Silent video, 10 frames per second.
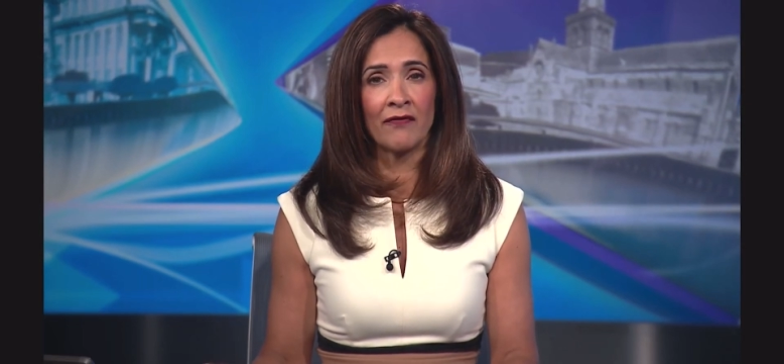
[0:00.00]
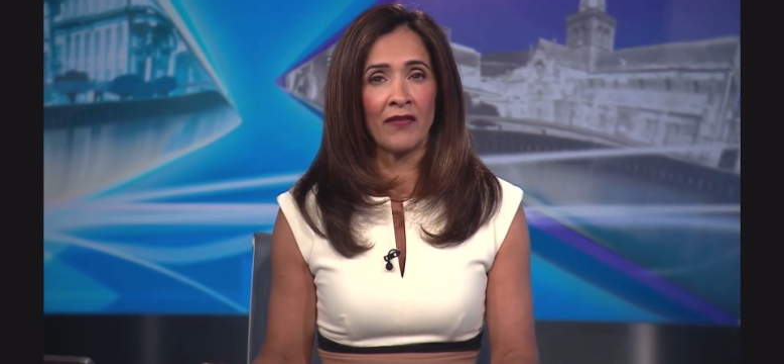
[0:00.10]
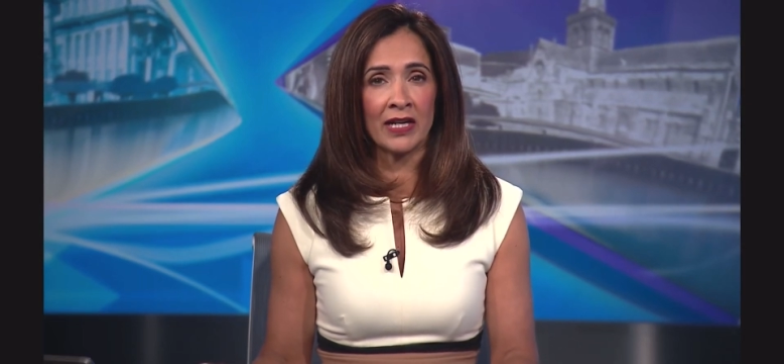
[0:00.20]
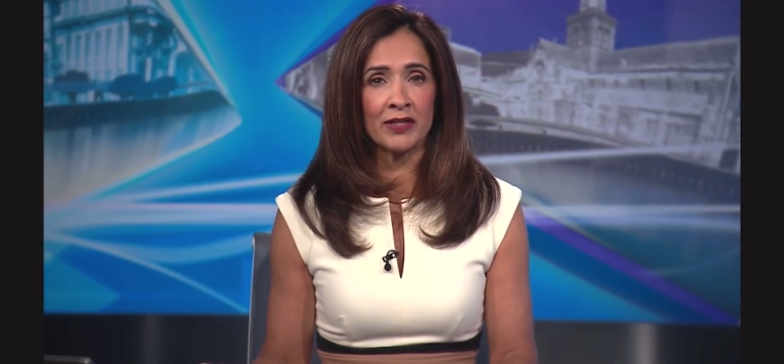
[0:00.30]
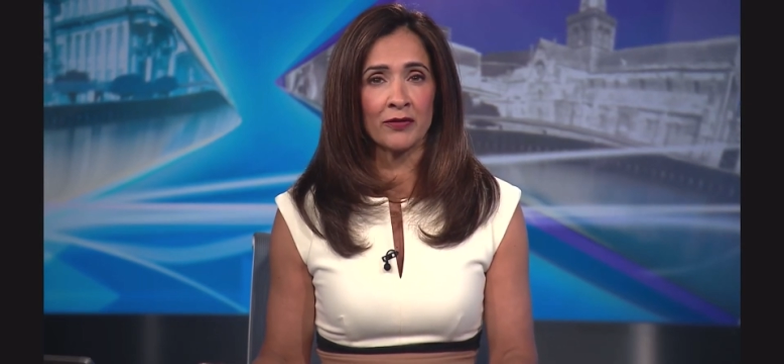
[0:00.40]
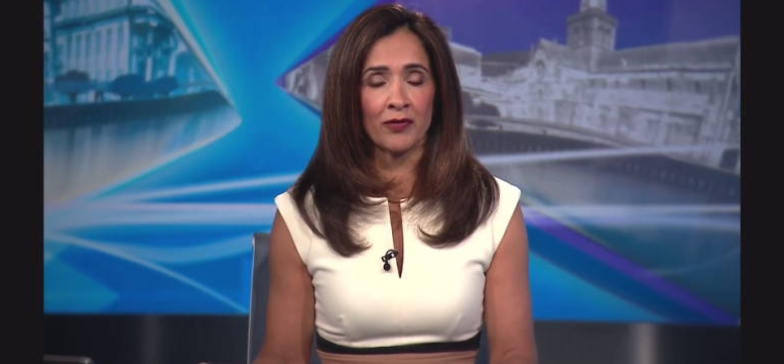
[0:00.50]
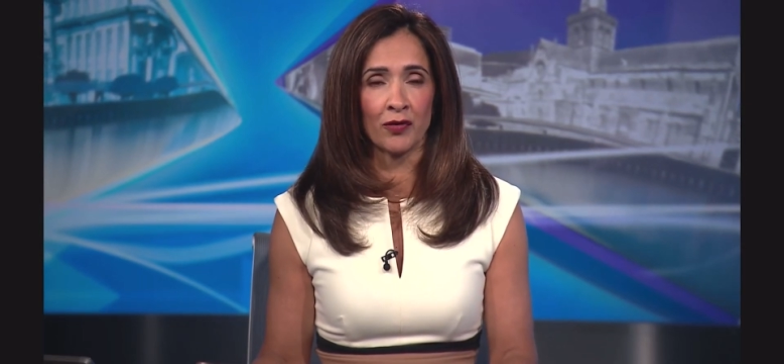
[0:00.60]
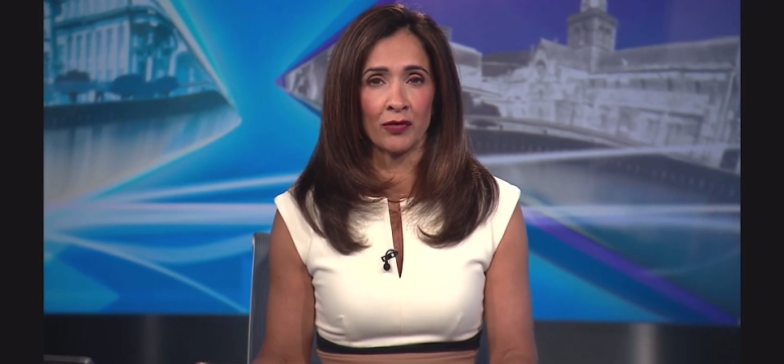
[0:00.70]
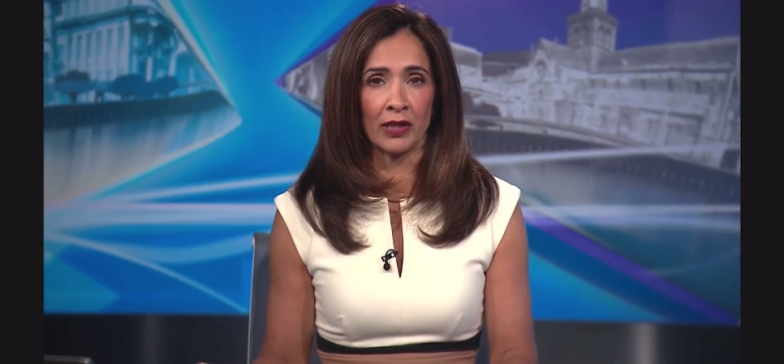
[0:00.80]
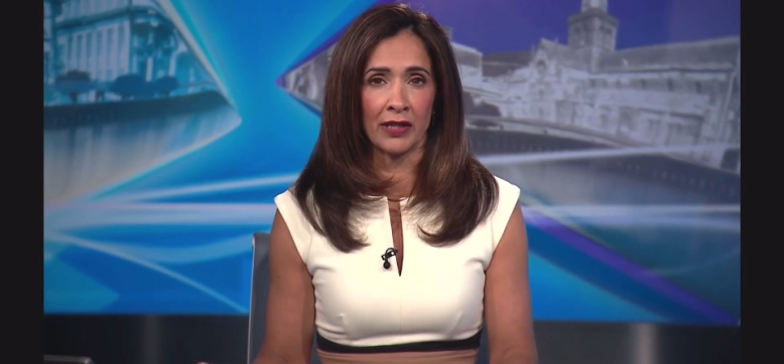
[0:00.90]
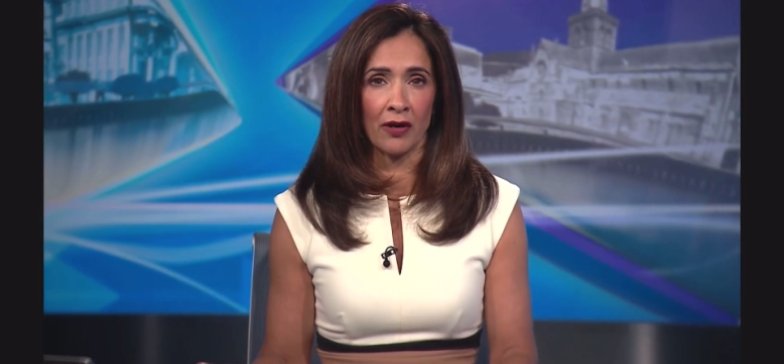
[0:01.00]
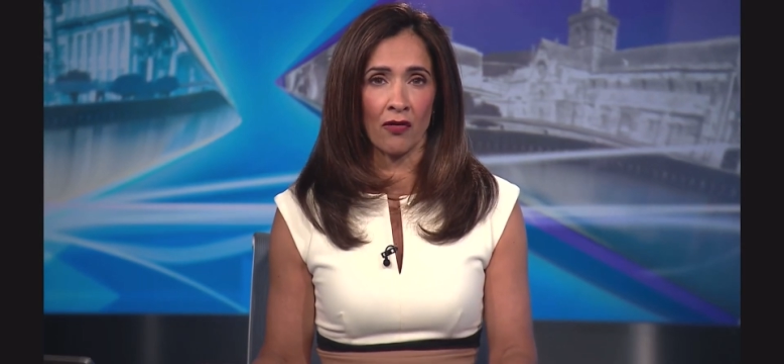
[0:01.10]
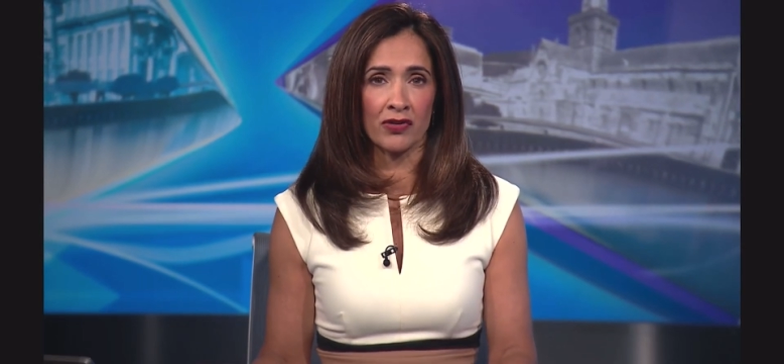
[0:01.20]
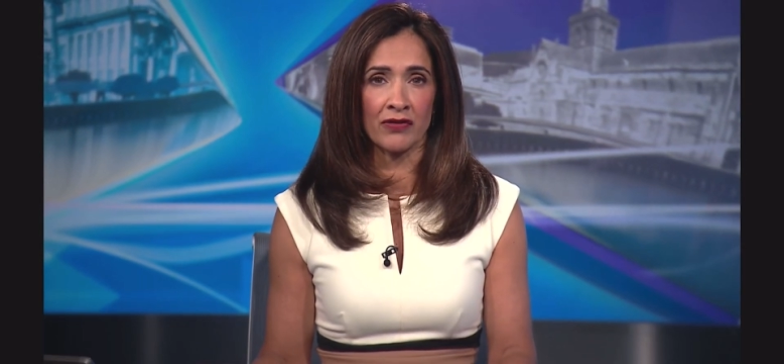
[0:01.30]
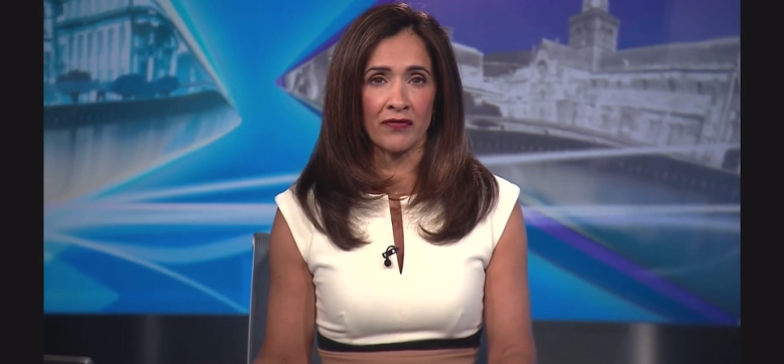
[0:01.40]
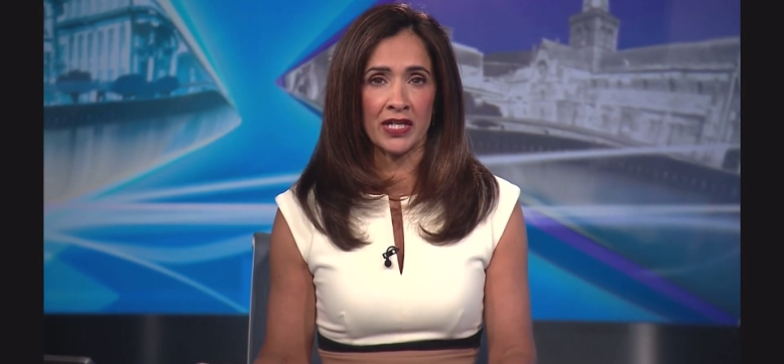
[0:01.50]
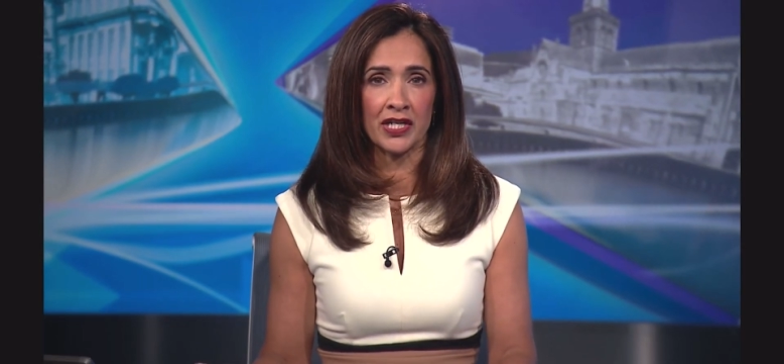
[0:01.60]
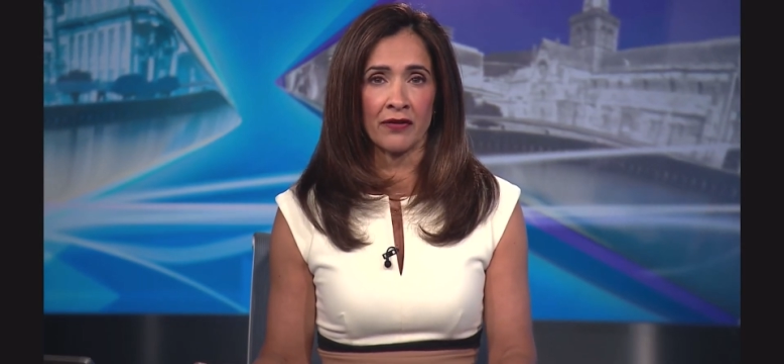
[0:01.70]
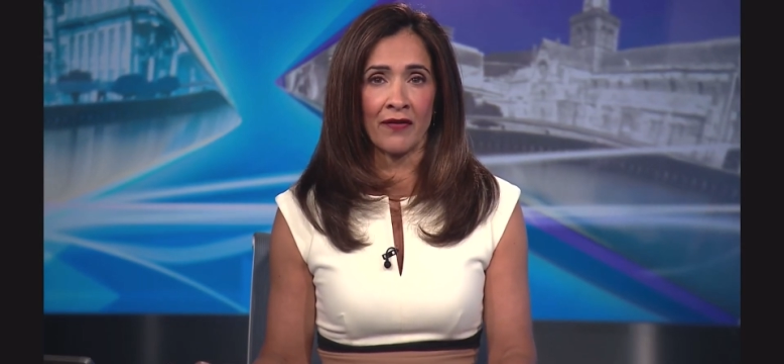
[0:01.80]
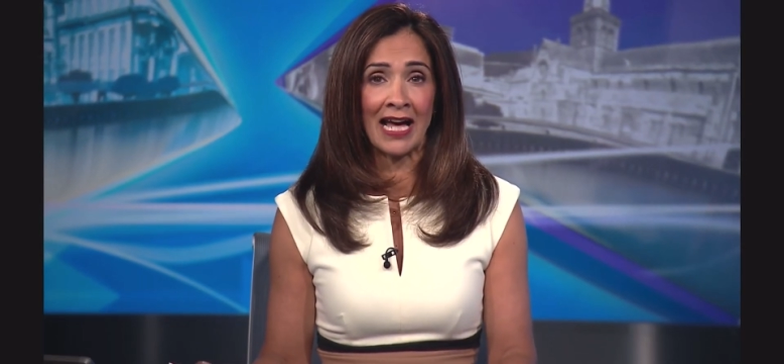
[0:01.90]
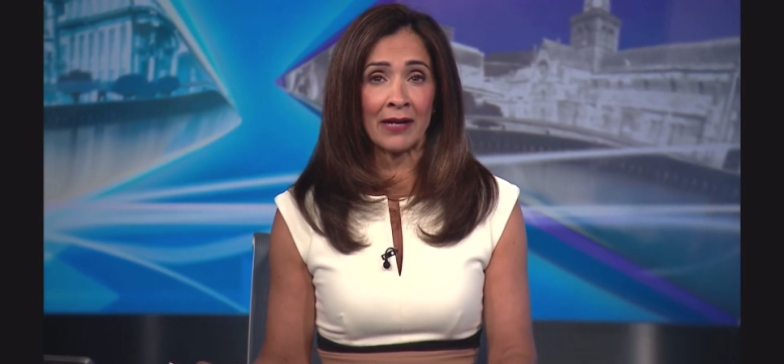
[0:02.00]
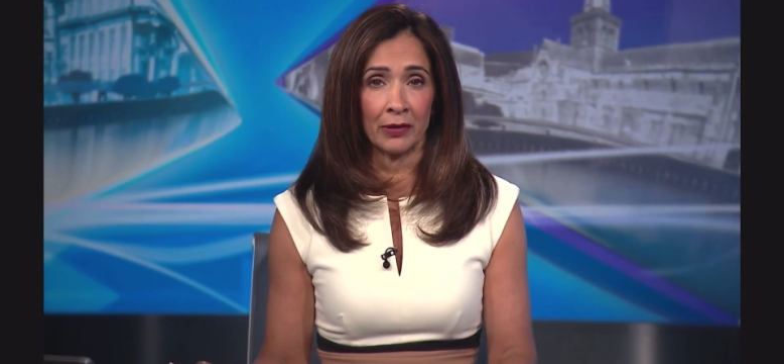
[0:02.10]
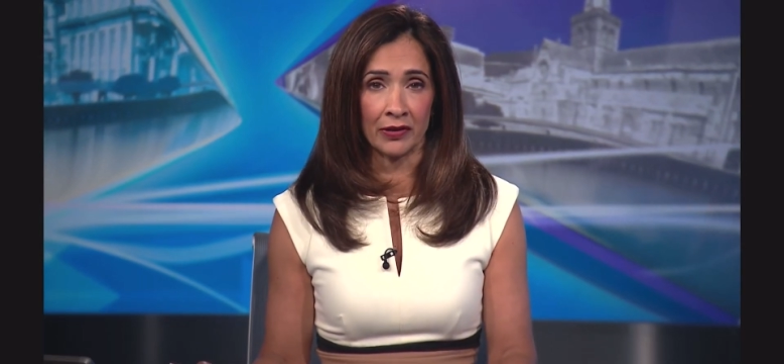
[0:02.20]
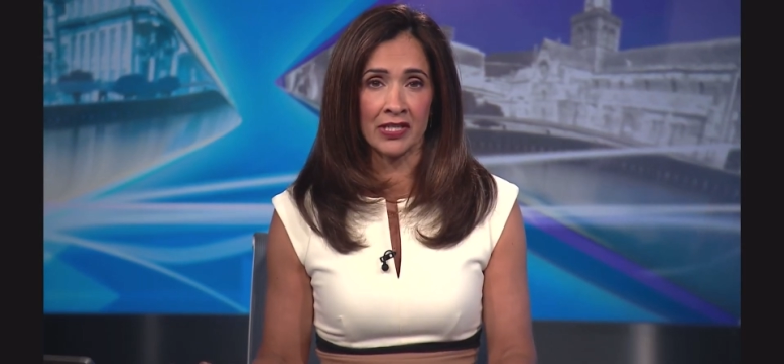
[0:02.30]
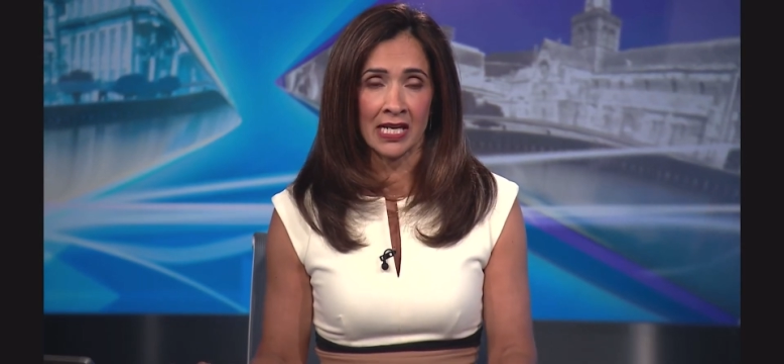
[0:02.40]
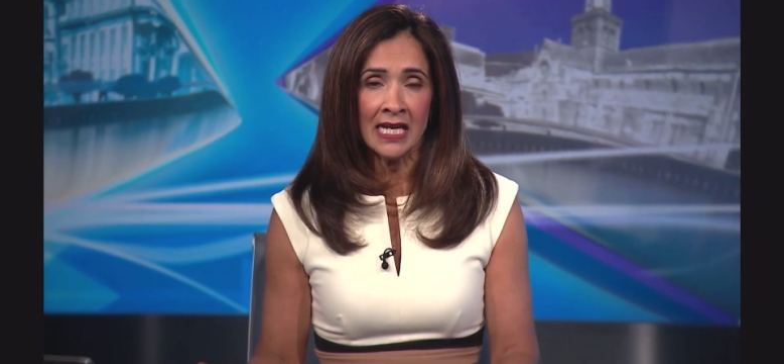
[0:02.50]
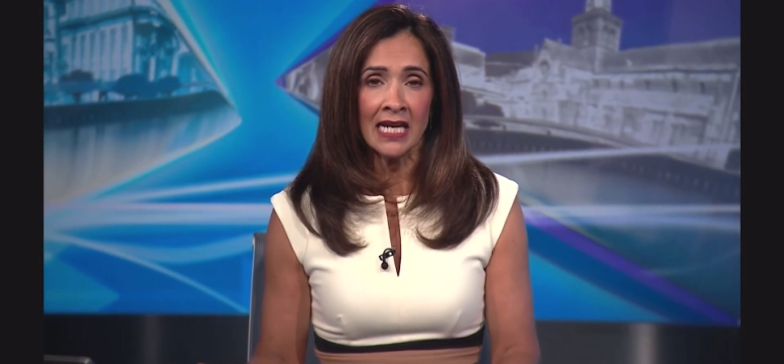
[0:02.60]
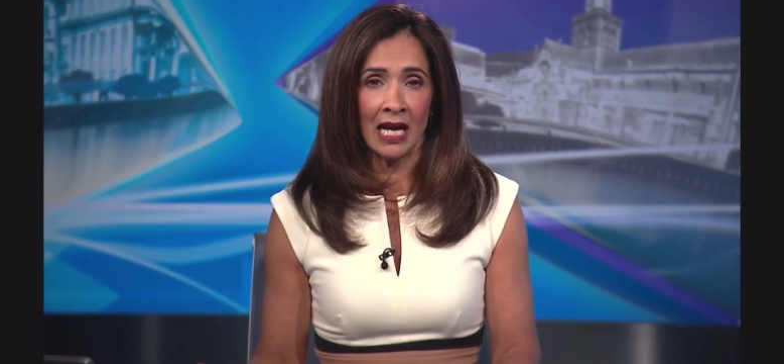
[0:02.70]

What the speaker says: vital role in the conservation of animals,